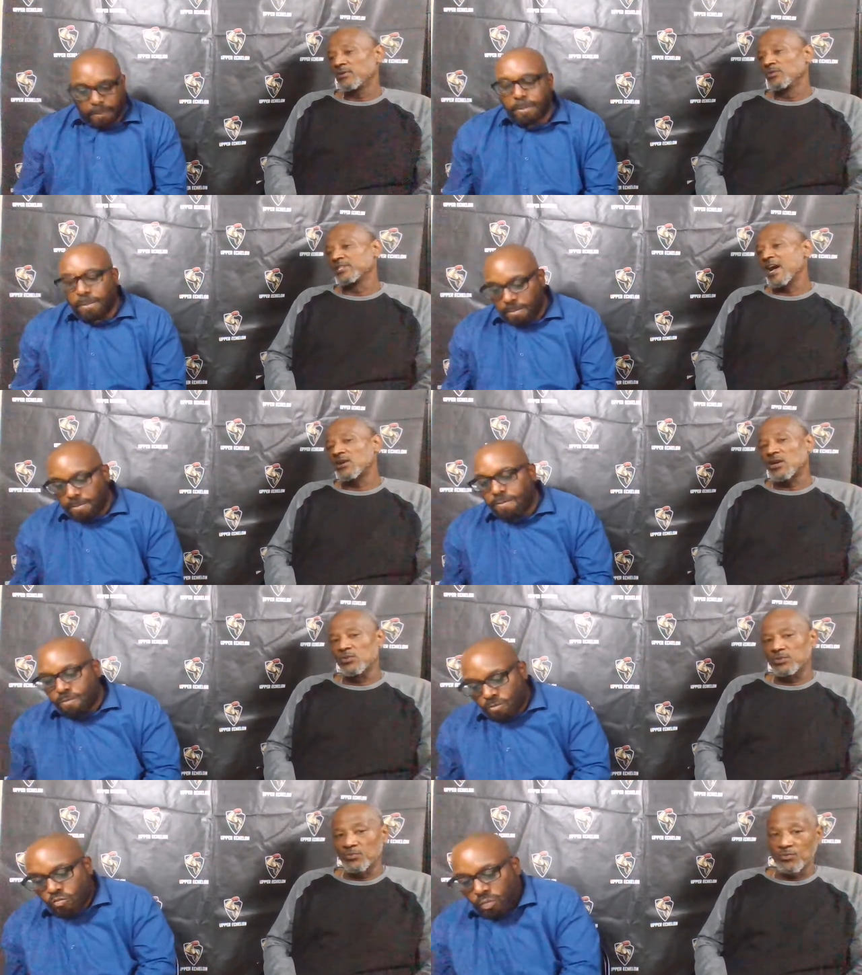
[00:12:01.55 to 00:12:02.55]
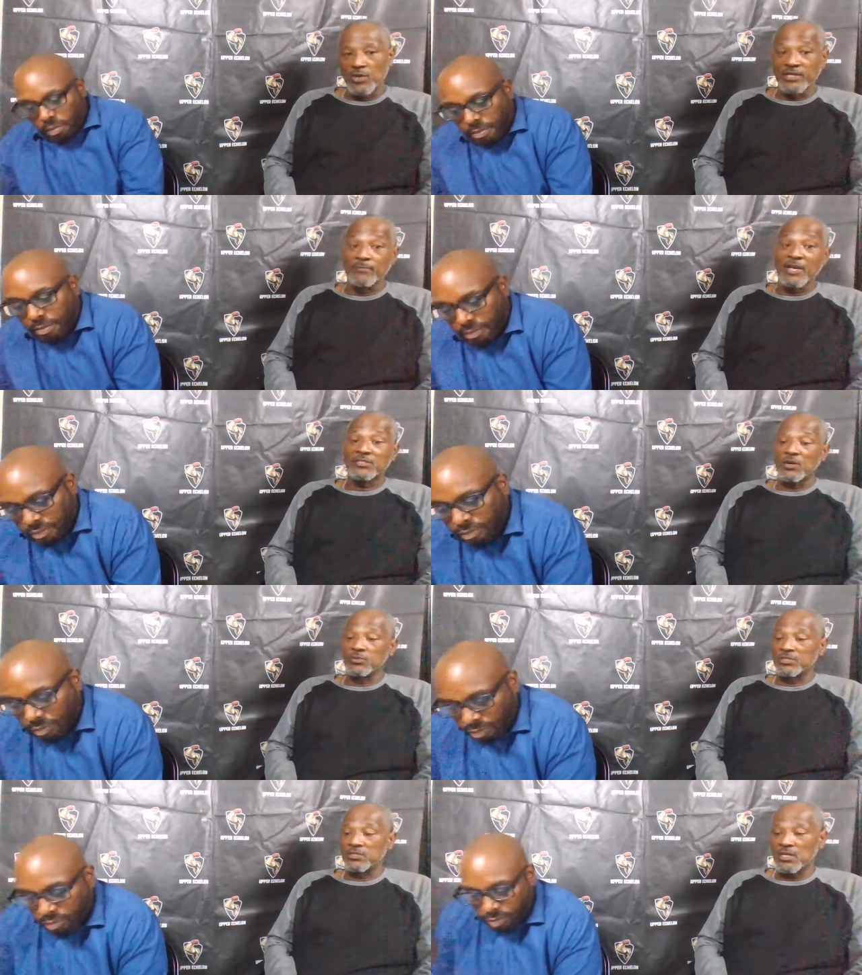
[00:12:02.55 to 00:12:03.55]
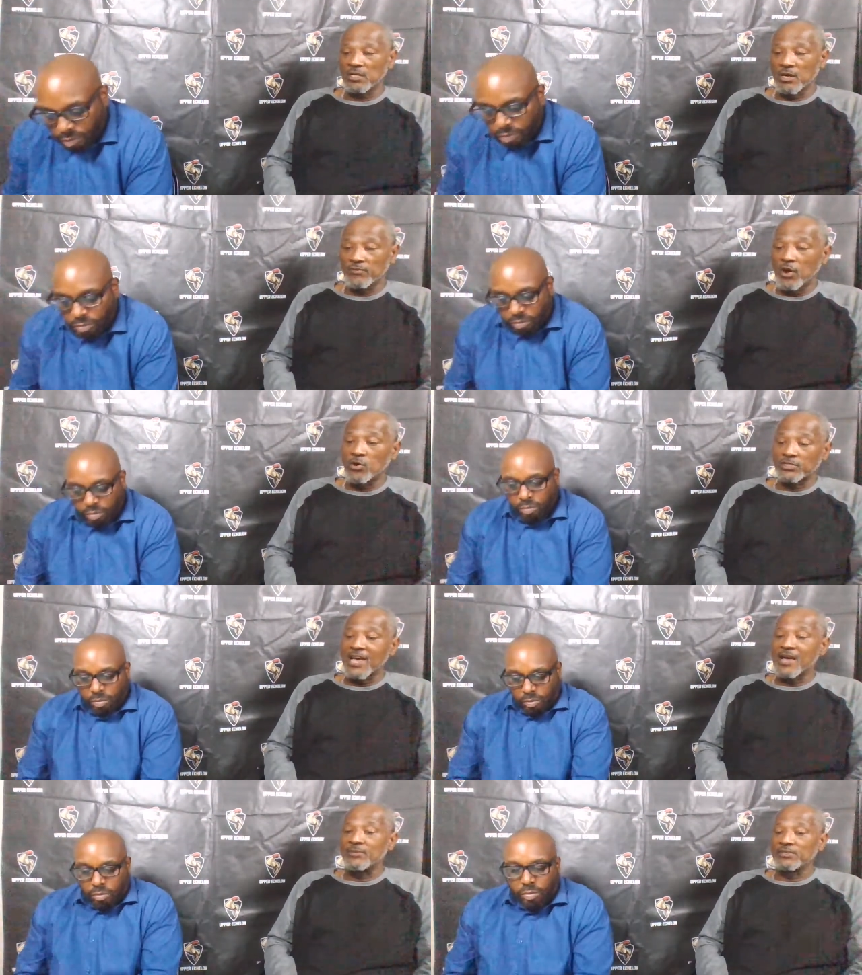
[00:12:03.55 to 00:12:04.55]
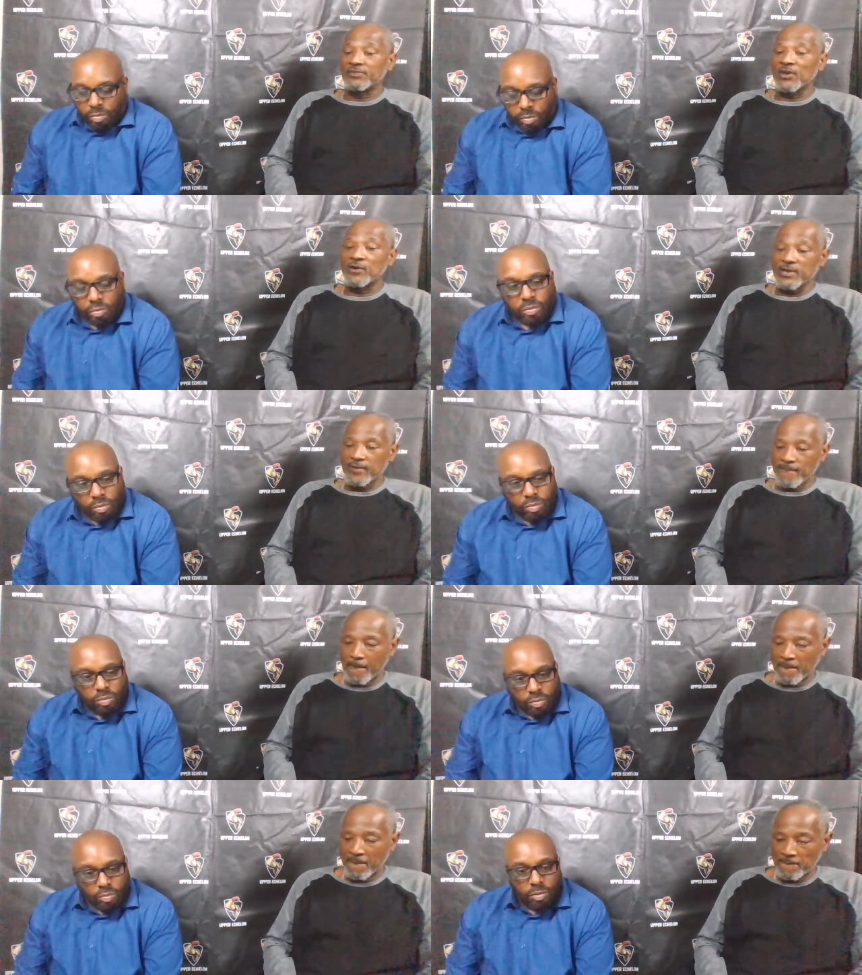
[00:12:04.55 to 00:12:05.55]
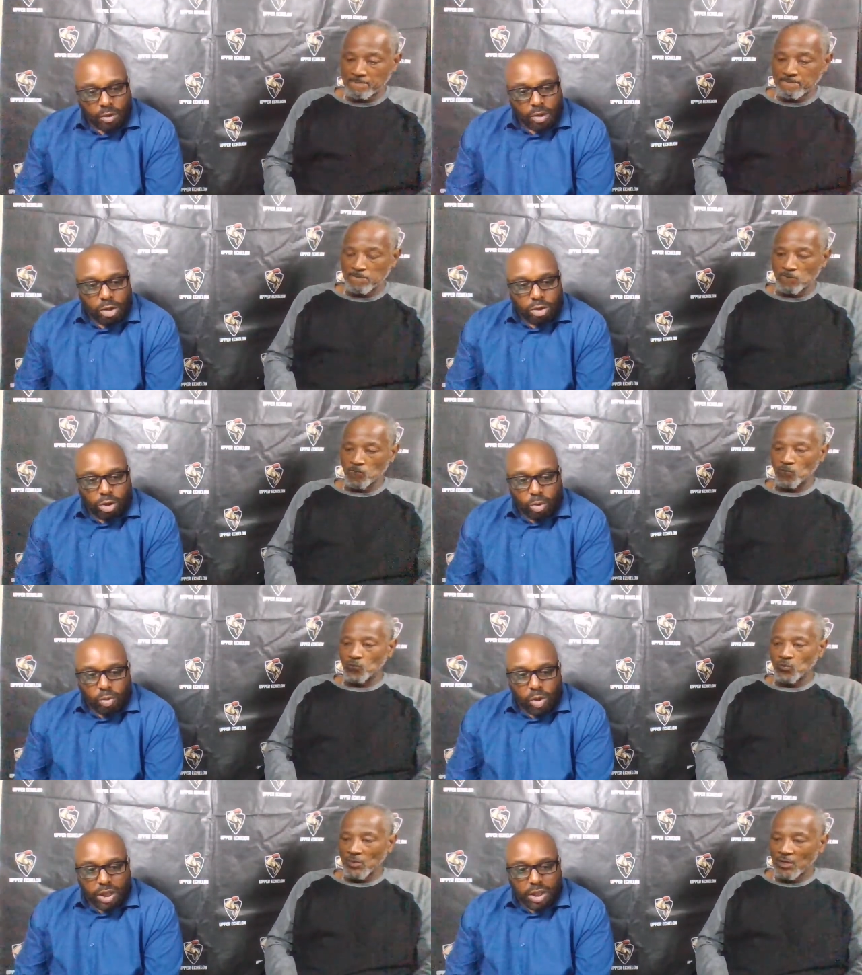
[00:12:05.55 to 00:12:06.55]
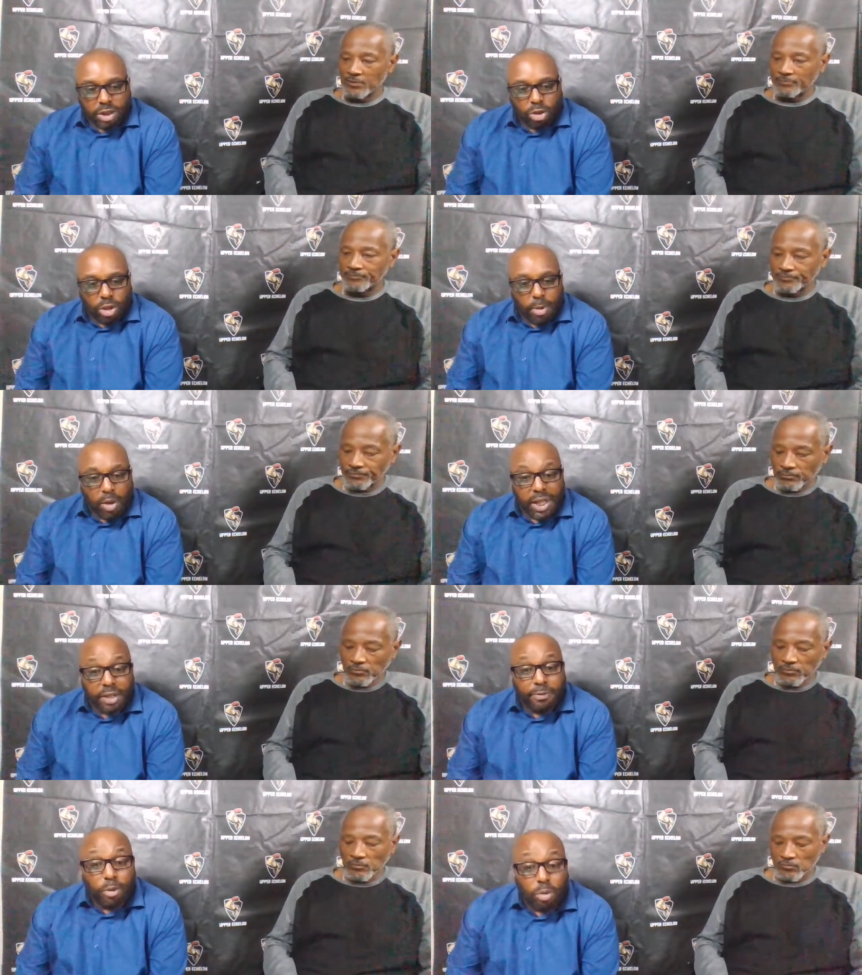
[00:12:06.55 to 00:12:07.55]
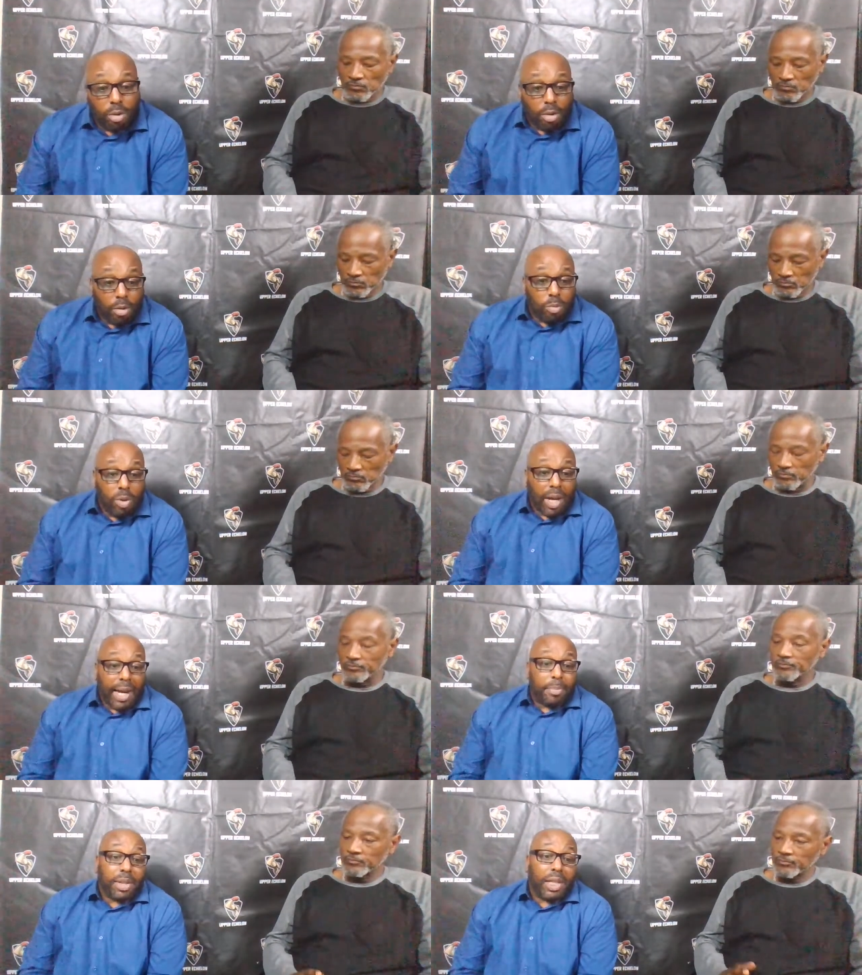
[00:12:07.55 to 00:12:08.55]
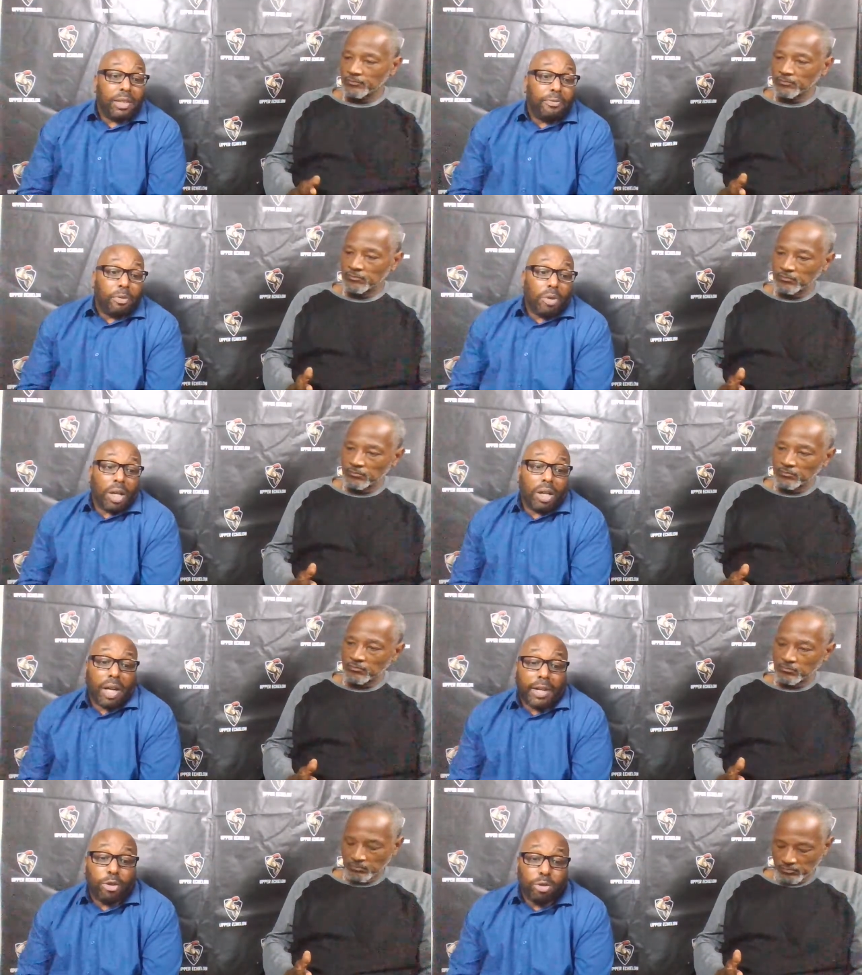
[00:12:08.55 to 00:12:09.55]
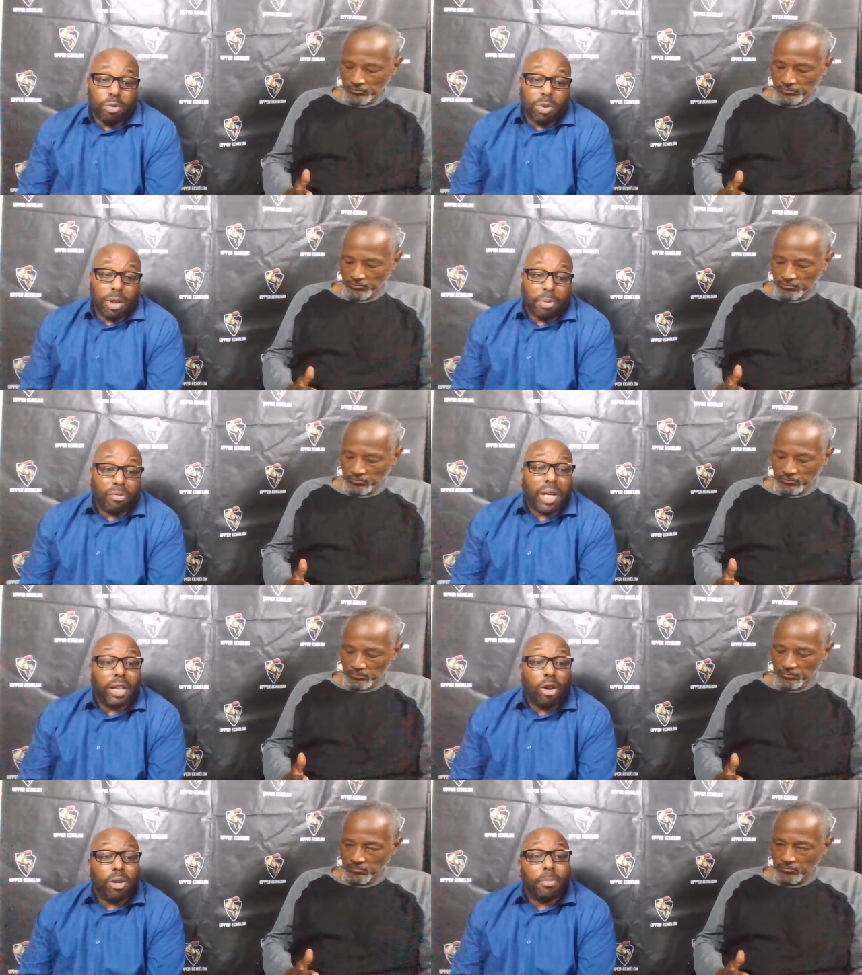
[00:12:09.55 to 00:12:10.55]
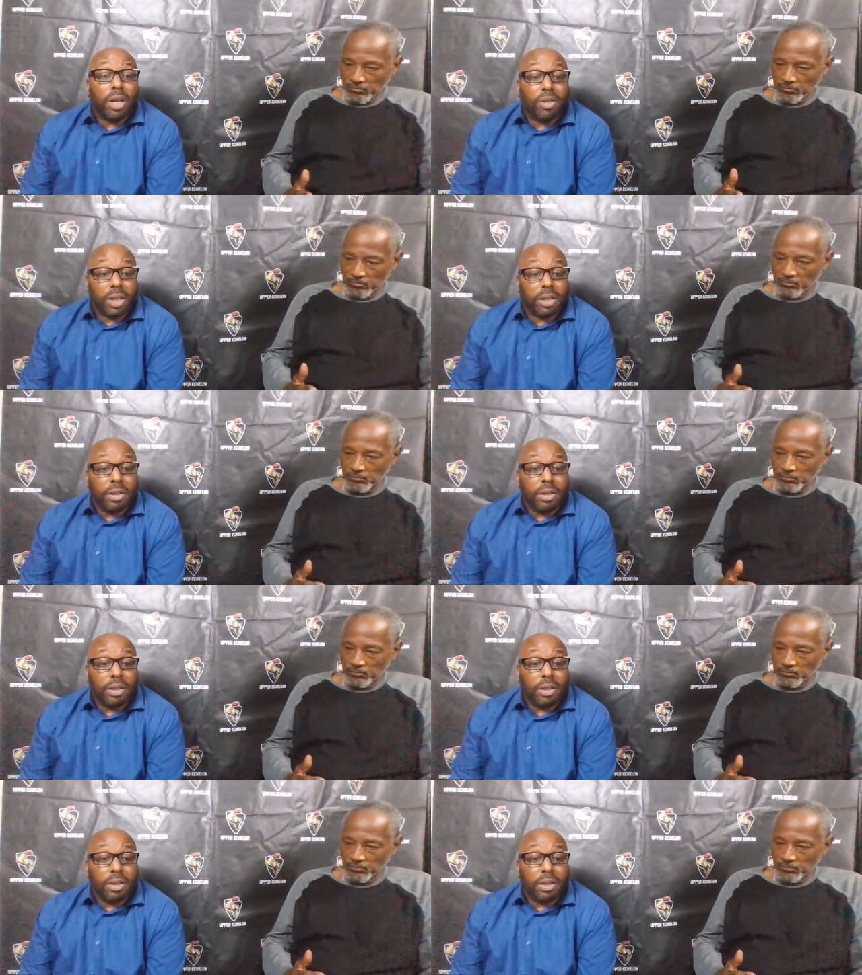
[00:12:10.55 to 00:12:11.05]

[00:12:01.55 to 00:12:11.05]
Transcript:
Speaker 1: was our mm-hmm. coach. One of the best coaches of all time in this area.
Speaker 2: Mm-hmm. So let, us talk about 84. What happened in 84? Uh, I know you were a parade All-American